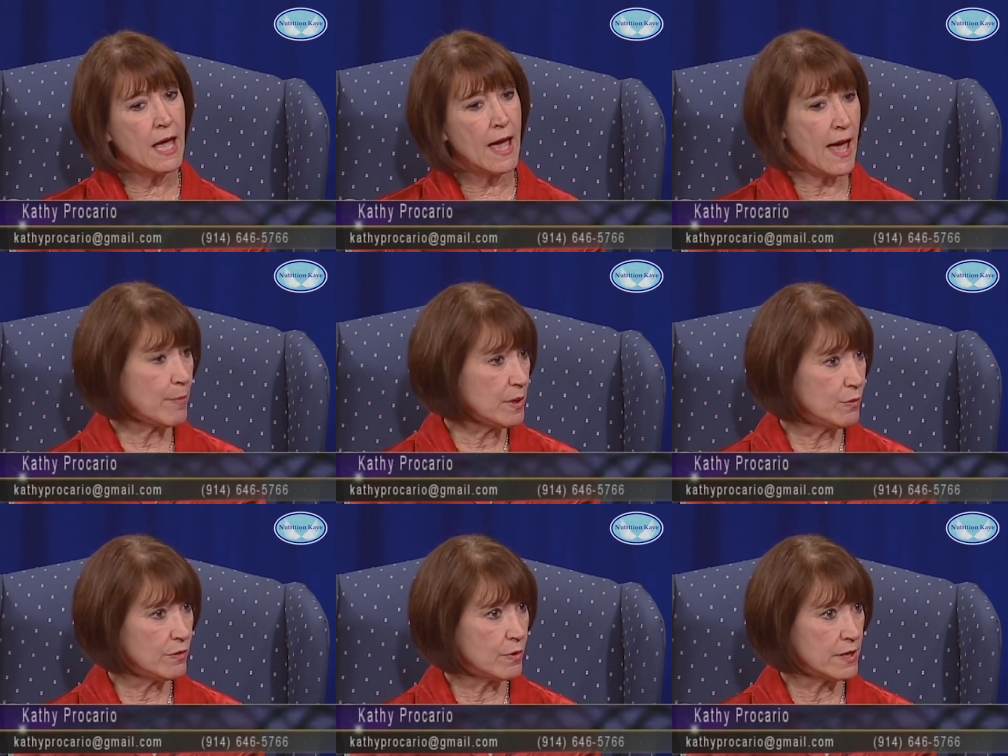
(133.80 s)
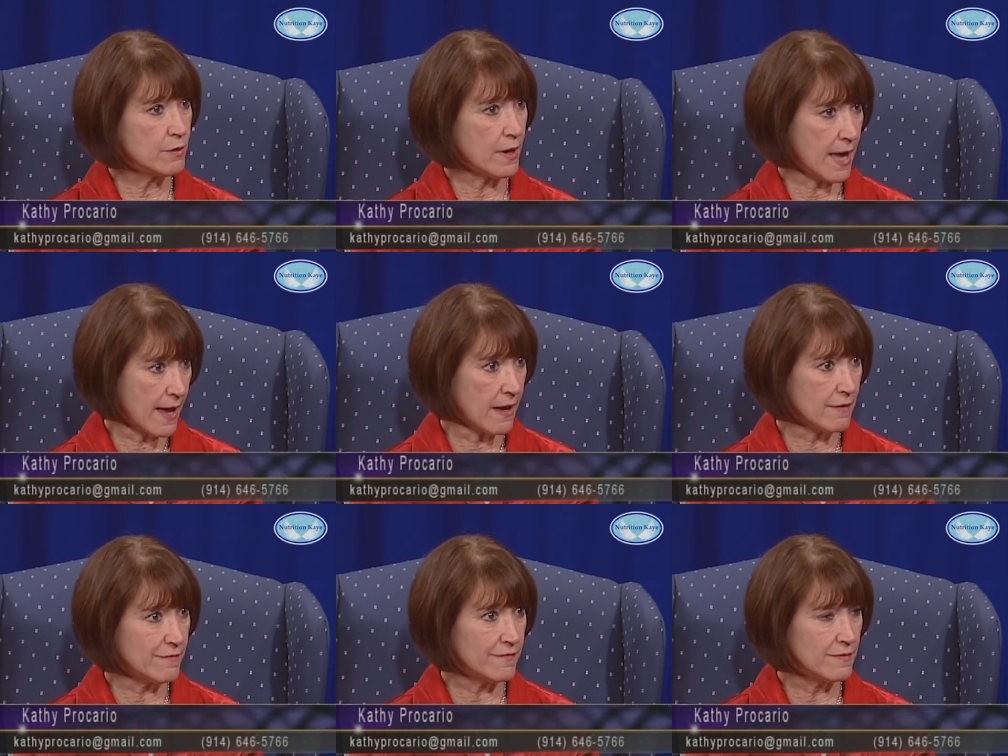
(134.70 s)
happy with what you
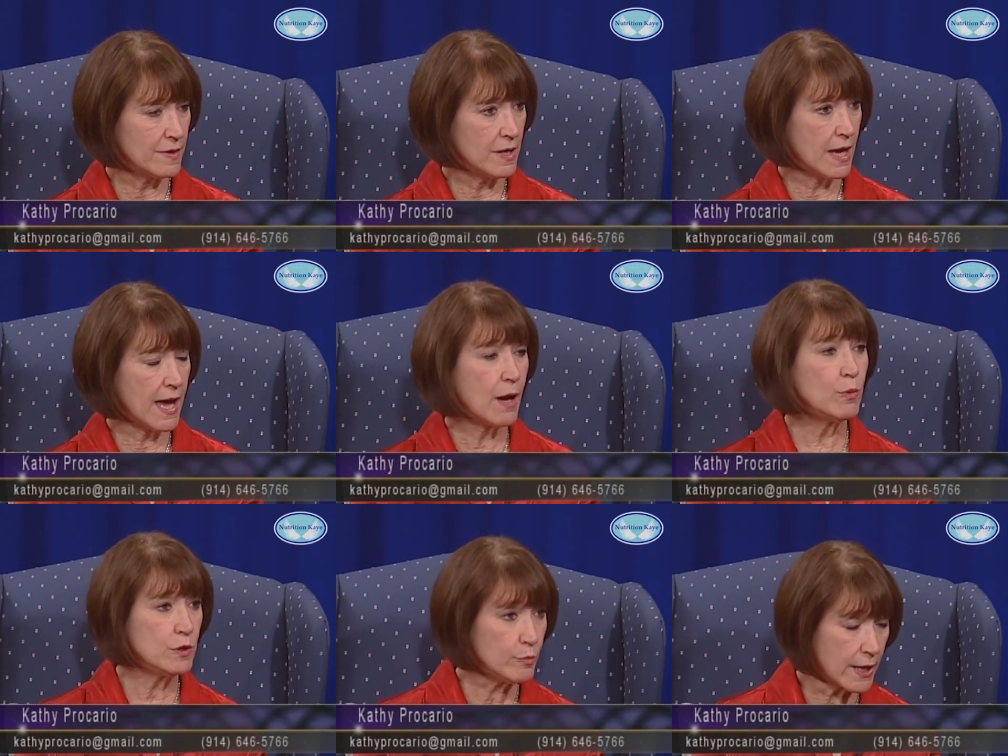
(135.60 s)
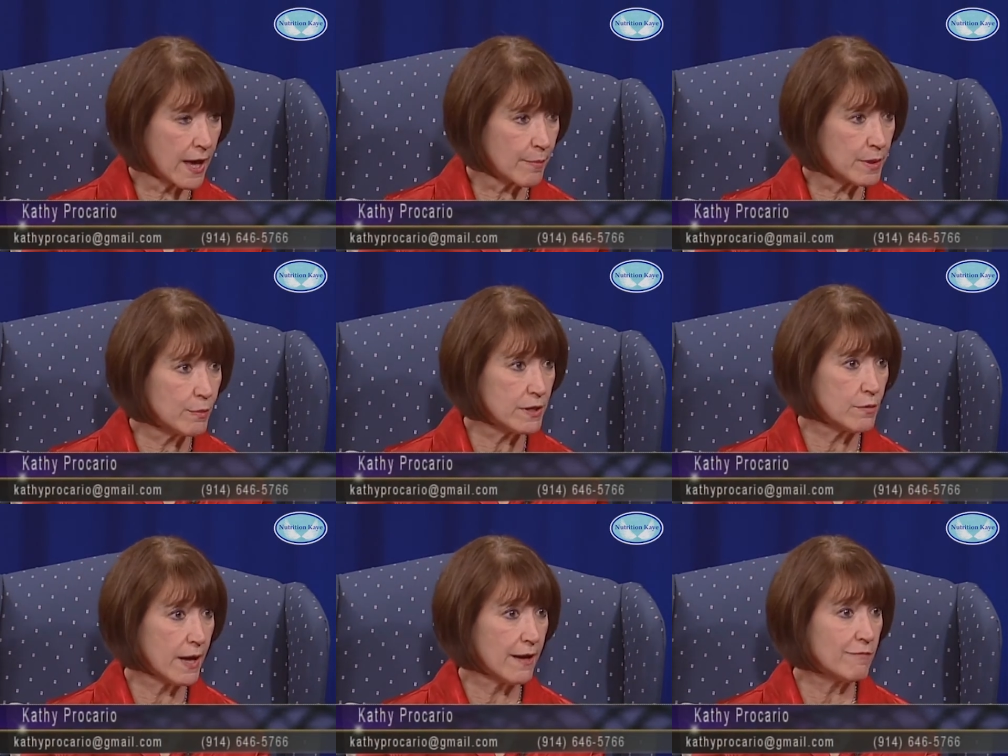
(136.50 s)
have, how will you be happy when you
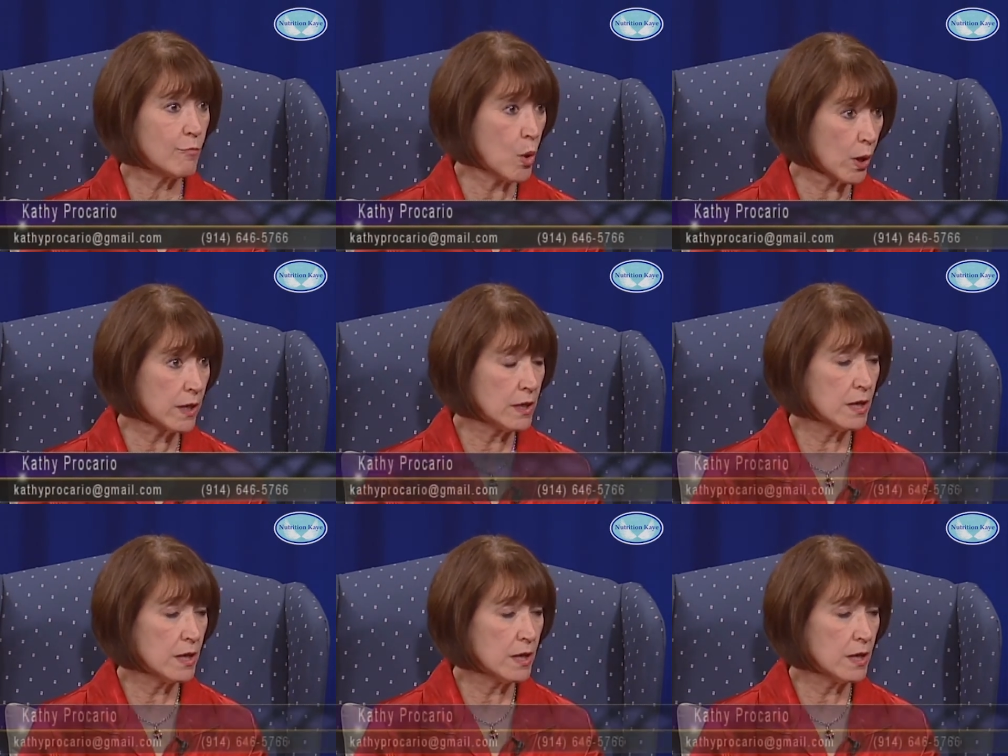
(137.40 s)
have more?